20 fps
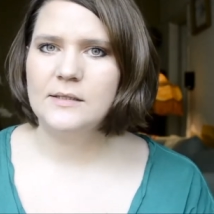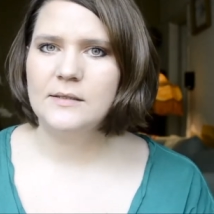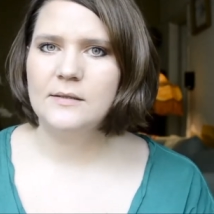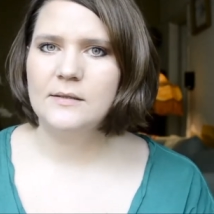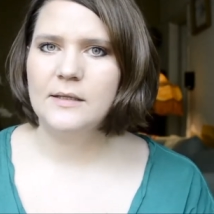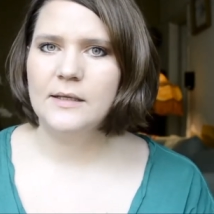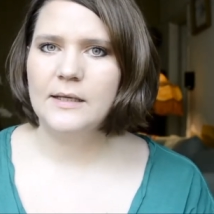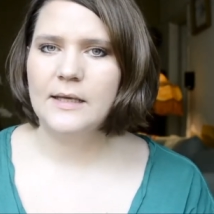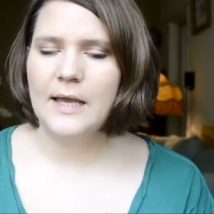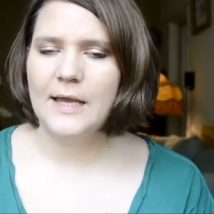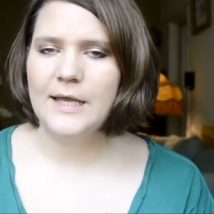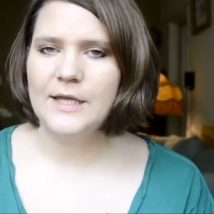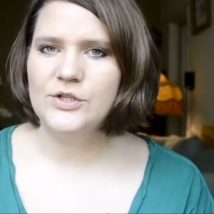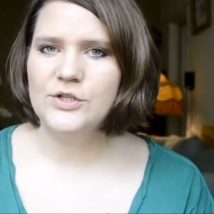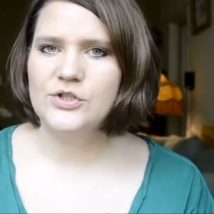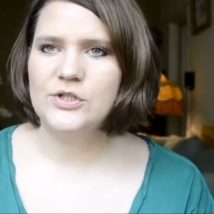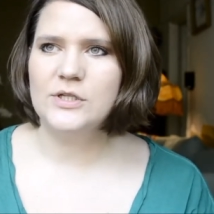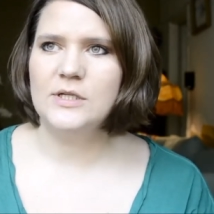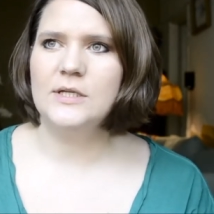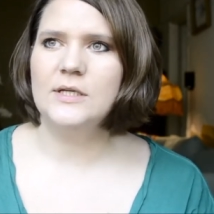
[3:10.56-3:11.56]
the
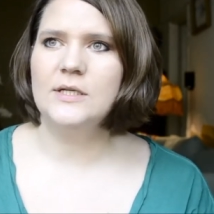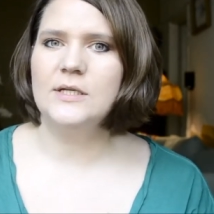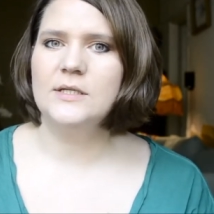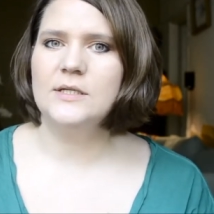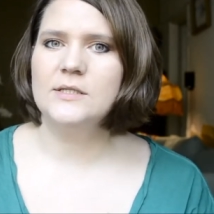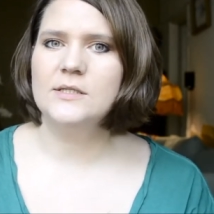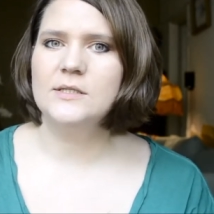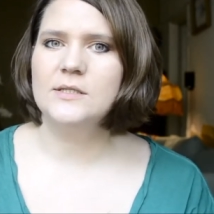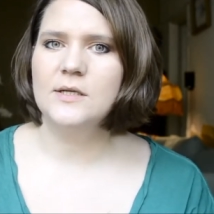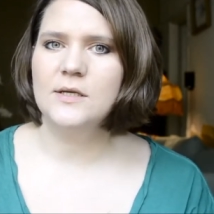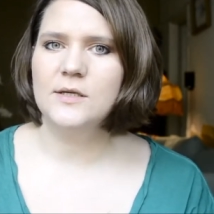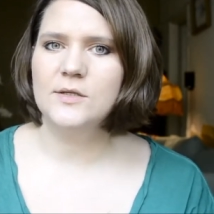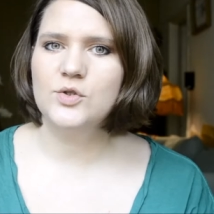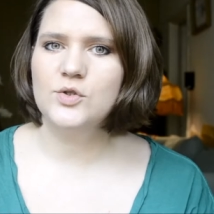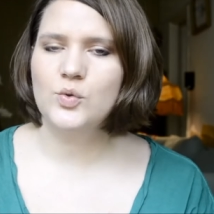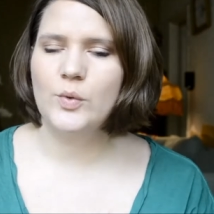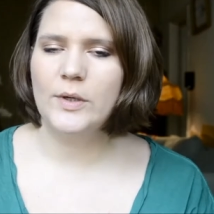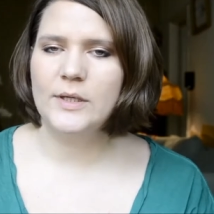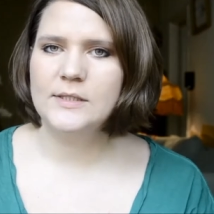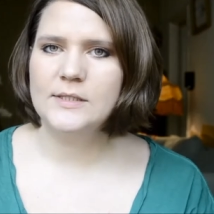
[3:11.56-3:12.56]
gauge is
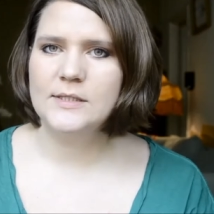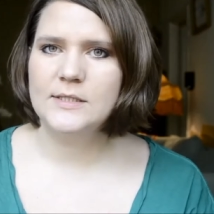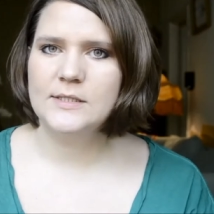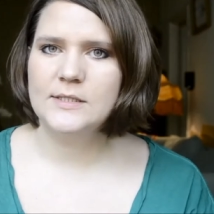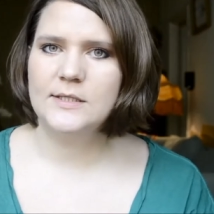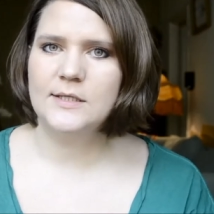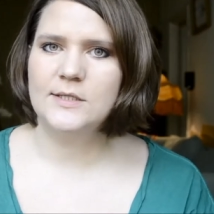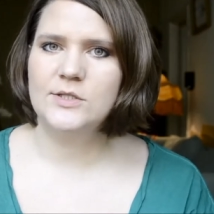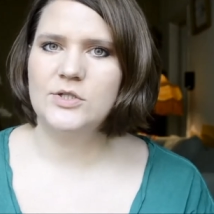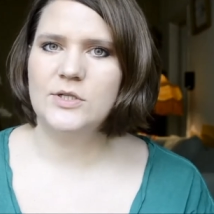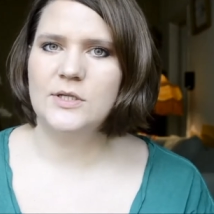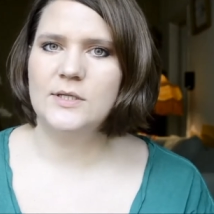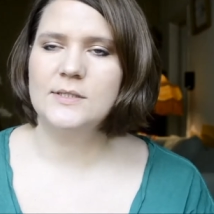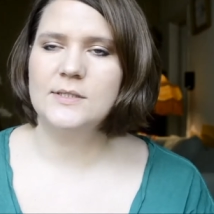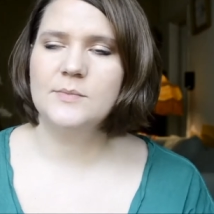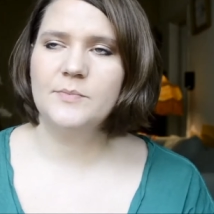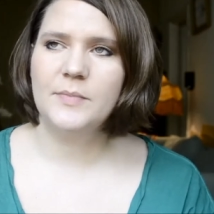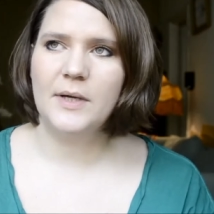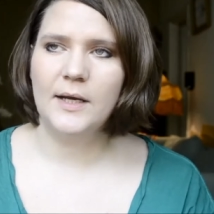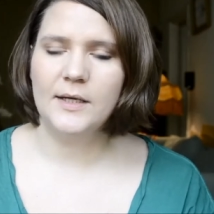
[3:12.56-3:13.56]
twenty
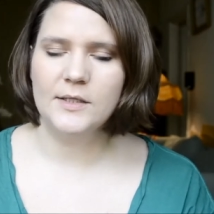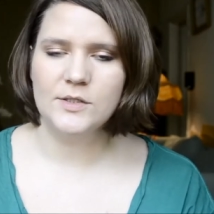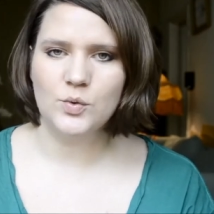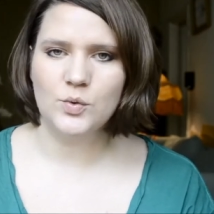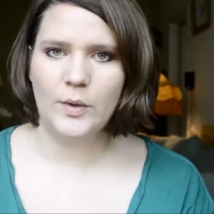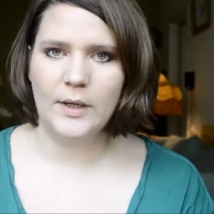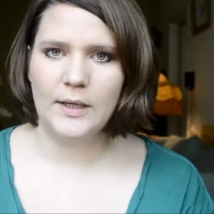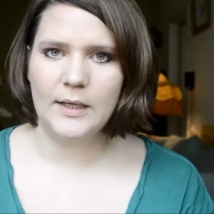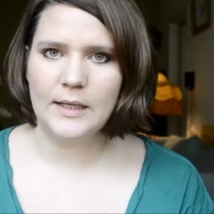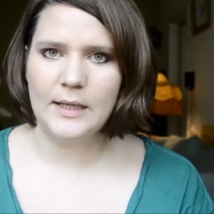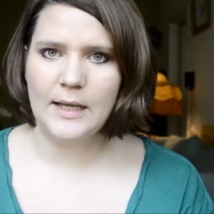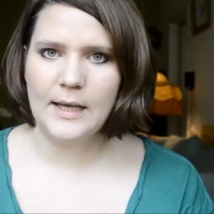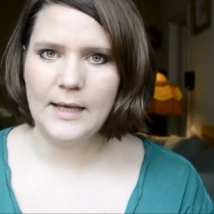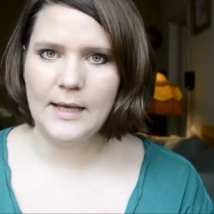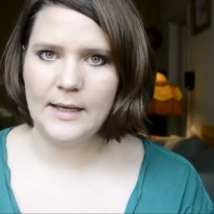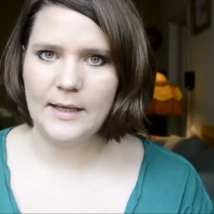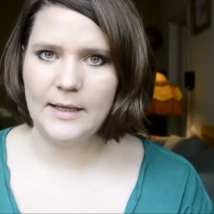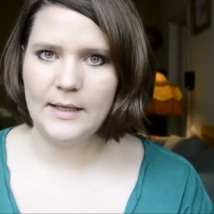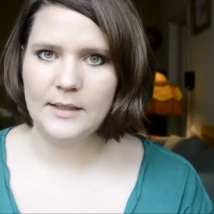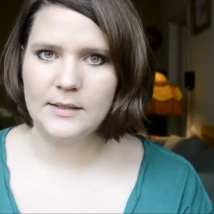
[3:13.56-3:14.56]
stitches by
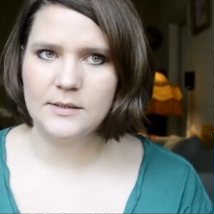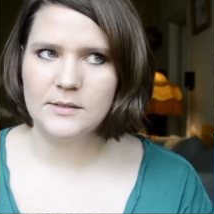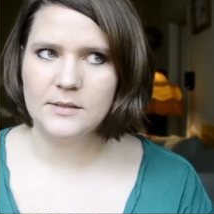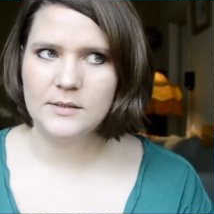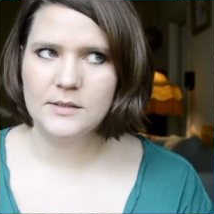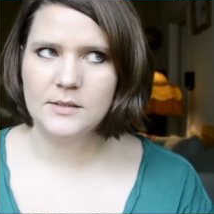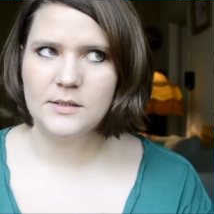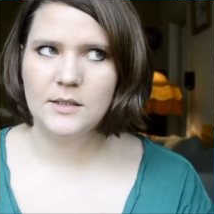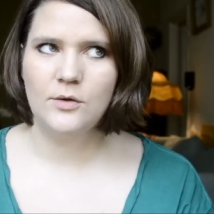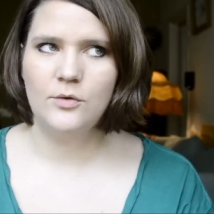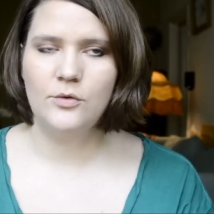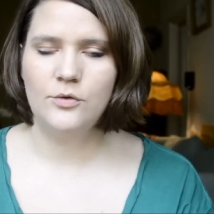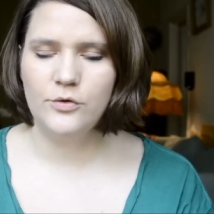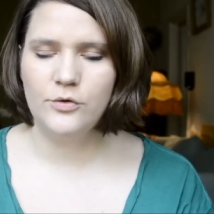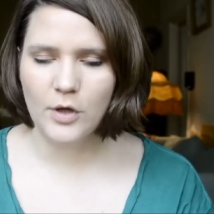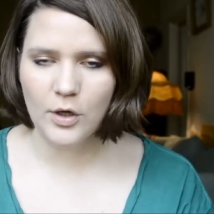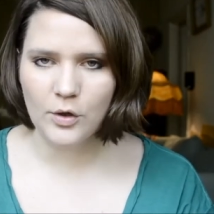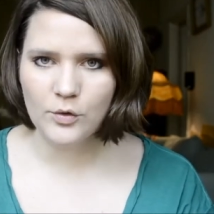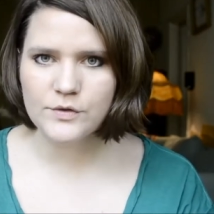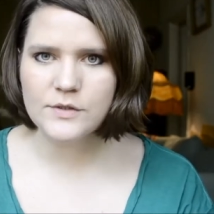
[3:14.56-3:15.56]
twenty-eight
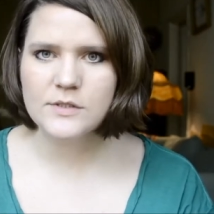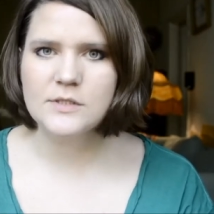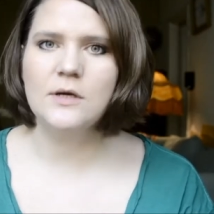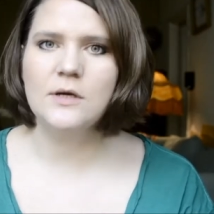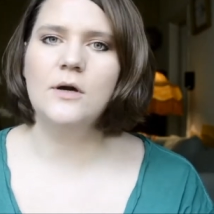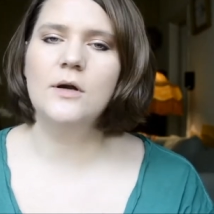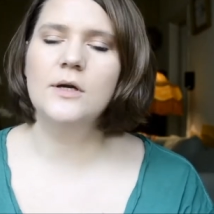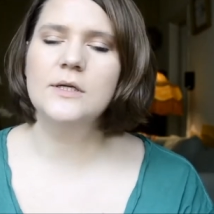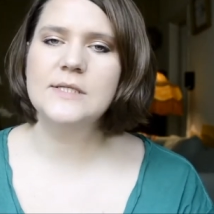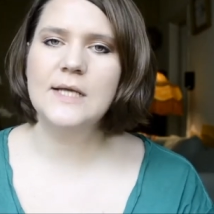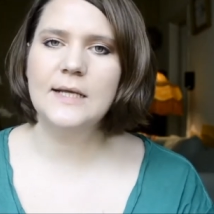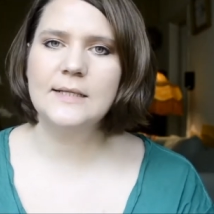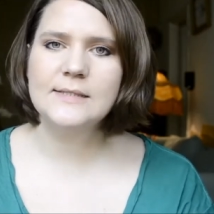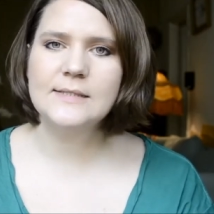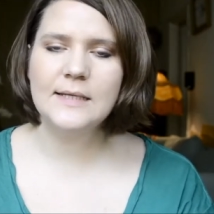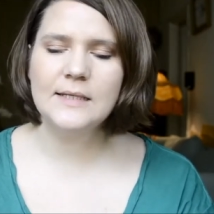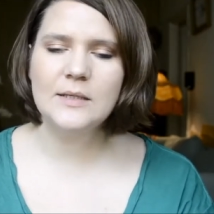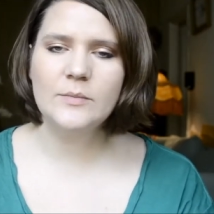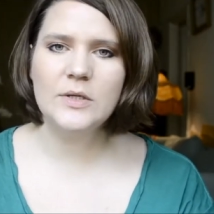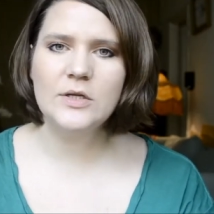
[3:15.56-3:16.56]
rows or ten
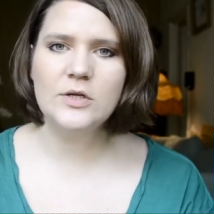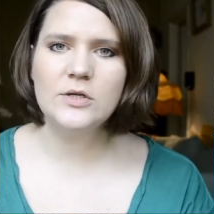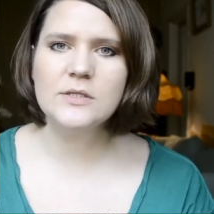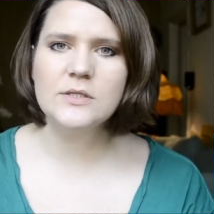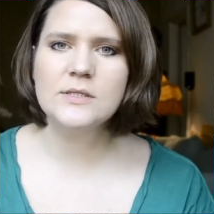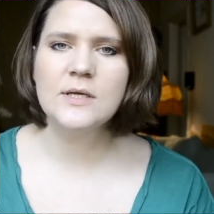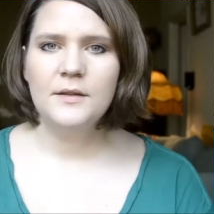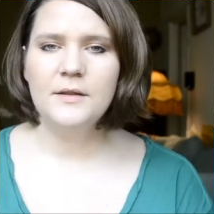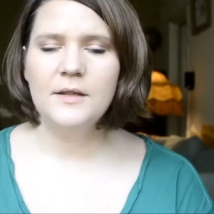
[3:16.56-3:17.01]
centimeters.